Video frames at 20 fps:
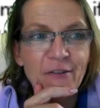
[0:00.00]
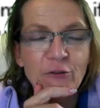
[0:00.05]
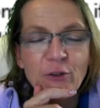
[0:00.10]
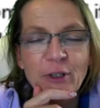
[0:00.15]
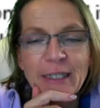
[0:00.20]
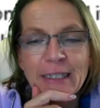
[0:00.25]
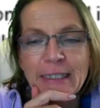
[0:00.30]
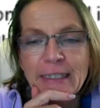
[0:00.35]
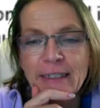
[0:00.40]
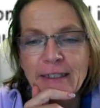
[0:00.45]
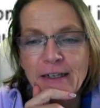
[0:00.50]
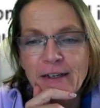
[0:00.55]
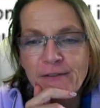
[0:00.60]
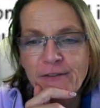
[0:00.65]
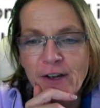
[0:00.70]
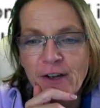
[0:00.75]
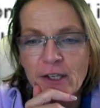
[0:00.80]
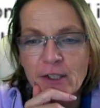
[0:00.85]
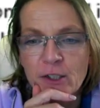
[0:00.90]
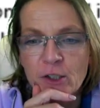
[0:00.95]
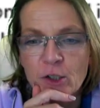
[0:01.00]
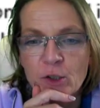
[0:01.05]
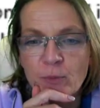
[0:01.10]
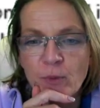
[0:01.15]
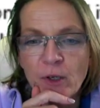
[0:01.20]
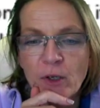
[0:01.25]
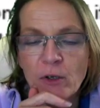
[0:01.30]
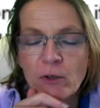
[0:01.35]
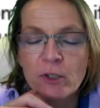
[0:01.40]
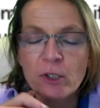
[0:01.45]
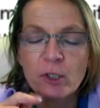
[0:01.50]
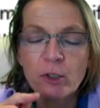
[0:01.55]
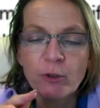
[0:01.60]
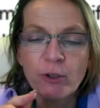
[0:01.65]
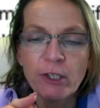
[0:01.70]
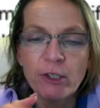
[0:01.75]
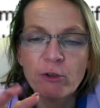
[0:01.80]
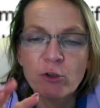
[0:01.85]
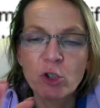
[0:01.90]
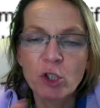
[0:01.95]
doesn't have really an advantage
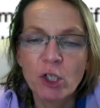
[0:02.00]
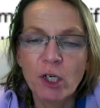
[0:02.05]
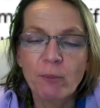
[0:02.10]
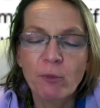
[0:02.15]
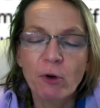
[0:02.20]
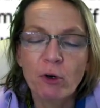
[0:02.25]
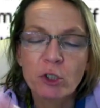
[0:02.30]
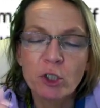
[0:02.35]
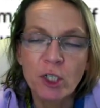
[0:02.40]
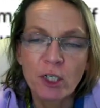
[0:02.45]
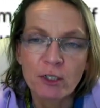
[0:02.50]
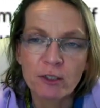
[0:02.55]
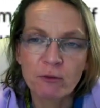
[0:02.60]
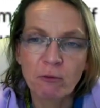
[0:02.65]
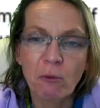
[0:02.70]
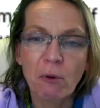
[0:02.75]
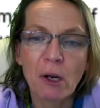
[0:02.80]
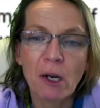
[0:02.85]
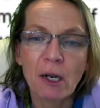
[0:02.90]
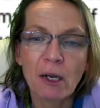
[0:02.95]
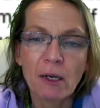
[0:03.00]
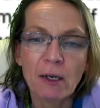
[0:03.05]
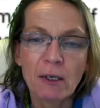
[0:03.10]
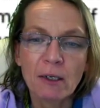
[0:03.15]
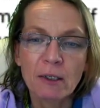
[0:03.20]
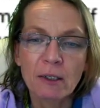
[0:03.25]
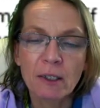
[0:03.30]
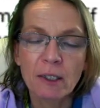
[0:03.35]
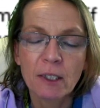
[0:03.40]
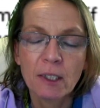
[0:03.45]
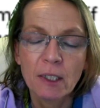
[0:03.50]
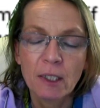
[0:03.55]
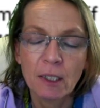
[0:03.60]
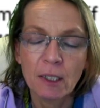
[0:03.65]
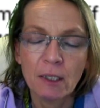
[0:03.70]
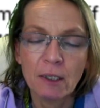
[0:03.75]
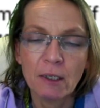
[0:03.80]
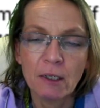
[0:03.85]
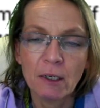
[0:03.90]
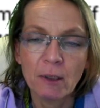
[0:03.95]
because you need to share projects
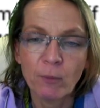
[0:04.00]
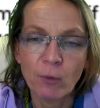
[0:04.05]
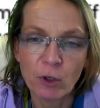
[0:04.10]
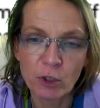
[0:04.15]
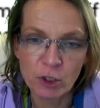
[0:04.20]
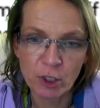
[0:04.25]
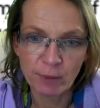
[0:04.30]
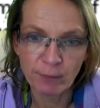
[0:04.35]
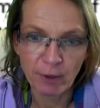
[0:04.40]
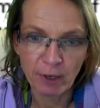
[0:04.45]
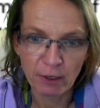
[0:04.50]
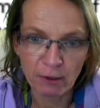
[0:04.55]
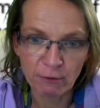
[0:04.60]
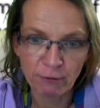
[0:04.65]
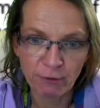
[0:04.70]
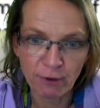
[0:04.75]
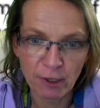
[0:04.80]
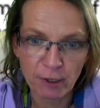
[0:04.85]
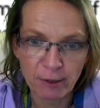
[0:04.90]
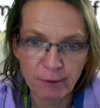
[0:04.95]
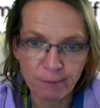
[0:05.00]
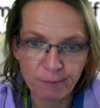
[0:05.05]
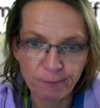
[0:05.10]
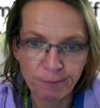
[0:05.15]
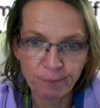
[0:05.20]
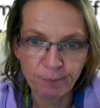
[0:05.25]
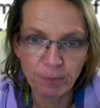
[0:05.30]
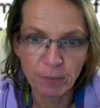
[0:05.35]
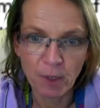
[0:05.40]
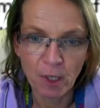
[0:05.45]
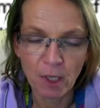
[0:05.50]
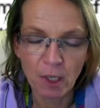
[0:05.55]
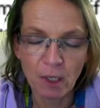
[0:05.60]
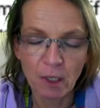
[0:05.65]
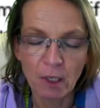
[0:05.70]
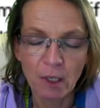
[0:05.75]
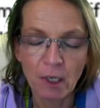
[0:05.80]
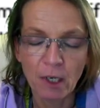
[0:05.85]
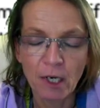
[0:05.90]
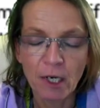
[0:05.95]
via a project bundle file.
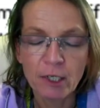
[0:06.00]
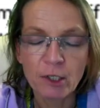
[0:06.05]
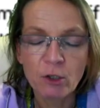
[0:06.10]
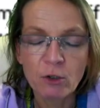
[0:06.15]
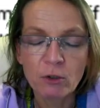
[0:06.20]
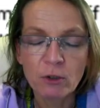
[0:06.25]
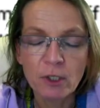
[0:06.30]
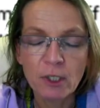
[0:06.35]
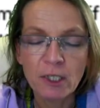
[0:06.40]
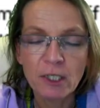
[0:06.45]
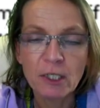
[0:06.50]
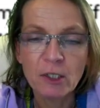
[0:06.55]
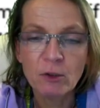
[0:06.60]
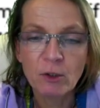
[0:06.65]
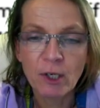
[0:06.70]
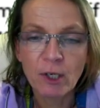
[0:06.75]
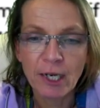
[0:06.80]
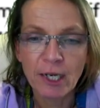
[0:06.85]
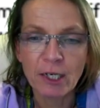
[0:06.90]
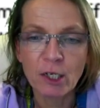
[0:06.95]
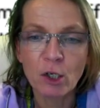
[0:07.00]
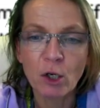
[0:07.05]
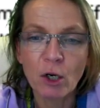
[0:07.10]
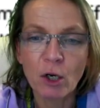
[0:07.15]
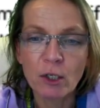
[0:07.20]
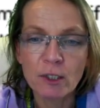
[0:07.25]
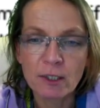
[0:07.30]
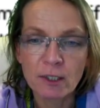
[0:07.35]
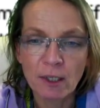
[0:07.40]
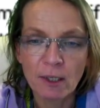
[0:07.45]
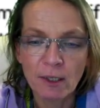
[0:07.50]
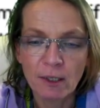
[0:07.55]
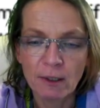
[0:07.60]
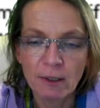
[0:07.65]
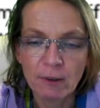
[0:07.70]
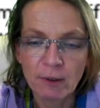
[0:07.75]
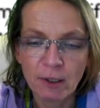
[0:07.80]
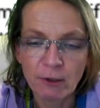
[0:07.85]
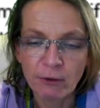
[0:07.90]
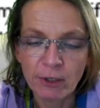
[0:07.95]
And currently you
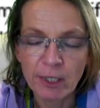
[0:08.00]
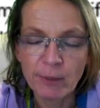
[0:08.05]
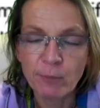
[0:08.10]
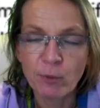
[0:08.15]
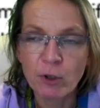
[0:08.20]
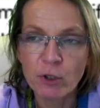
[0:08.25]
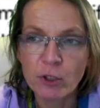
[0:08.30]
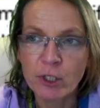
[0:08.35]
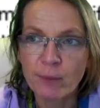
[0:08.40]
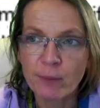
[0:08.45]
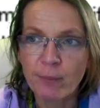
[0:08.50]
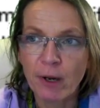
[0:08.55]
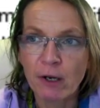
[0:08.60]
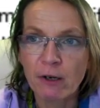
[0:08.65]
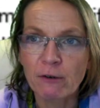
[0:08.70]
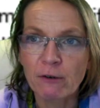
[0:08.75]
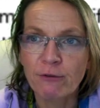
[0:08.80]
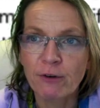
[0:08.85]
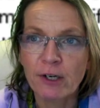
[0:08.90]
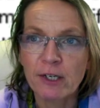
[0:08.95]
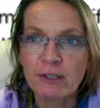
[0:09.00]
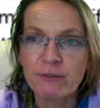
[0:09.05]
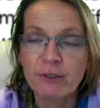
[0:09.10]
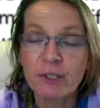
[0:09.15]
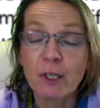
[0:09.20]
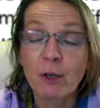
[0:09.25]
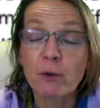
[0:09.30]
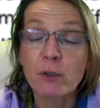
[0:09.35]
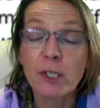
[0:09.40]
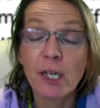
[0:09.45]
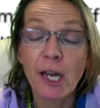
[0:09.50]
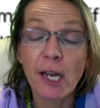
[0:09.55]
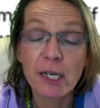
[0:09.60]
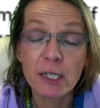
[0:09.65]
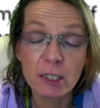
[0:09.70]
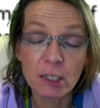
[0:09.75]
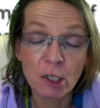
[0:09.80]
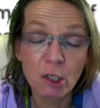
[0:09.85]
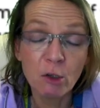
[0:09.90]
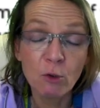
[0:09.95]
cannot create project bundle files
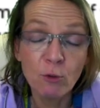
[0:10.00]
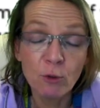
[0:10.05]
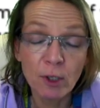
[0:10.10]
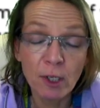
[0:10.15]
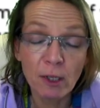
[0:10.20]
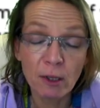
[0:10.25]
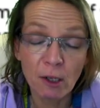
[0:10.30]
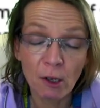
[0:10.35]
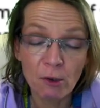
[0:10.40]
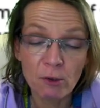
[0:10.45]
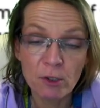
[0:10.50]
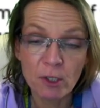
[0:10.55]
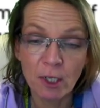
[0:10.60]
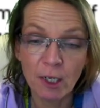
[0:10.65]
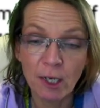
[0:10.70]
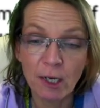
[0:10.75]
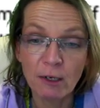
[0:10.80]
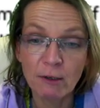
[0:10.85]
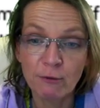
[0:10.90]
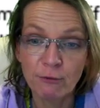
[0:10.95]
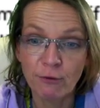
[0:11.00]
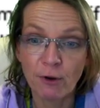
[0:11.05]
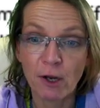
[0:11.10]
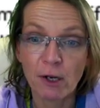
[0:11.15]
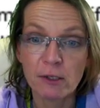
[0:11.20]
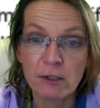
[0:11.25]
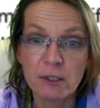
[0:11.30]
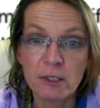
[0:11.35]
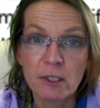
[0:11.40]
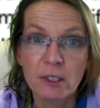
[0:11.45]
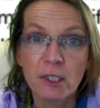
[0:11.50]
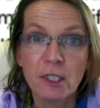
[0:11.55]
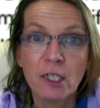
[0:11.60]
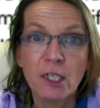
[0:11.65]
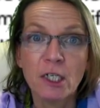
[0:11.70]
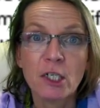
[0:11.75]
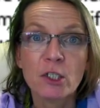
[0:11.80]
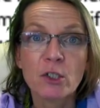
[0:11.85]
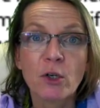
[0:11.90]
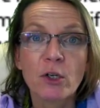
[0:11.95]
without excluding those linked
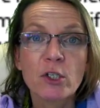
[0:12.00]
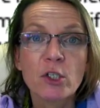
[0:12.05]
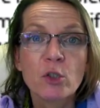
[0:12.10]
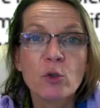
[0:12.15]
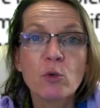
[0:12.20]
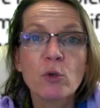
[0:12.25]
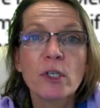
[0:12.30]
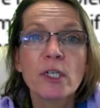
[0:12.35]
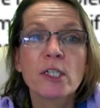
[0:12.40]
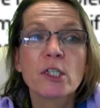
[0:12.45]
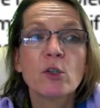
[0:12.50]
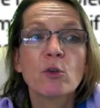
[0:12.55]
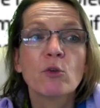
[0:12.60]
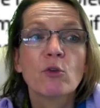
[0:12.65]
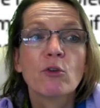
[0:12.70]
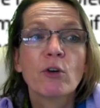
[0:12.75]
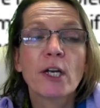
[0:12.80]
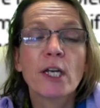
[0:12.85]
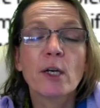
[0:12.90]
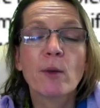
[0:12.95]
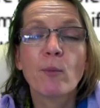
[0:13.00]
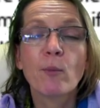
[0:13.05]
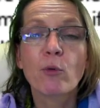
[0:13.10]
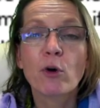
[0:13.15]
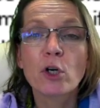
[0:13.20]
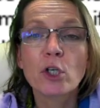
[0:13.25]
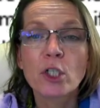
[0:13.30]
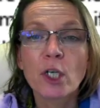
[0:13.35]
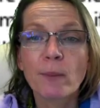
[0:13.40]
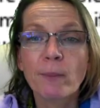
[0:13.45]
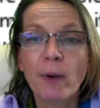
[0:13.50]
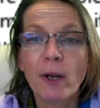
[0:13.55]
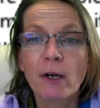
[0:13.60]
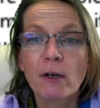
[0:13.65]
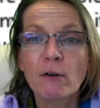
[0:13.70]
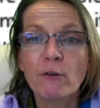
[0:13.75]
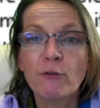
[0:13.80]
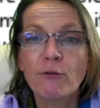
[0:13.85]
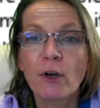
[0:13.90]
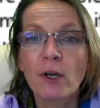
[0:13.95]
files. So as soon as you create a
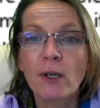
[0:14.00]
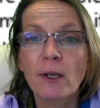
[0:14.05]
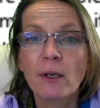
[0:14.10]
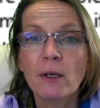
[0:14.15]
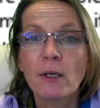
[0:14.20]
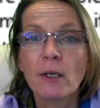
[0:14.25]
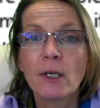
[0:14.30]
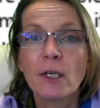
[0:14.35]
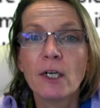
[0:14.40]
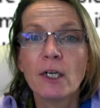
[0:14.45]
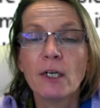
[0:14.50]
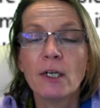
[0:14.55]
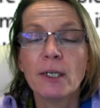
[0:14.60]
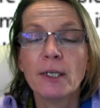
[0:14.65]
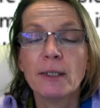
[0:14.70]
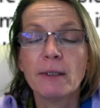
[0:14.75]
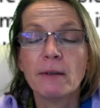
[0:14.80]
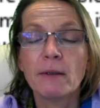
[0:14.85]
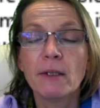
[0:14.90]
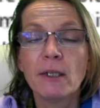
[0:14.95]
project bundle file,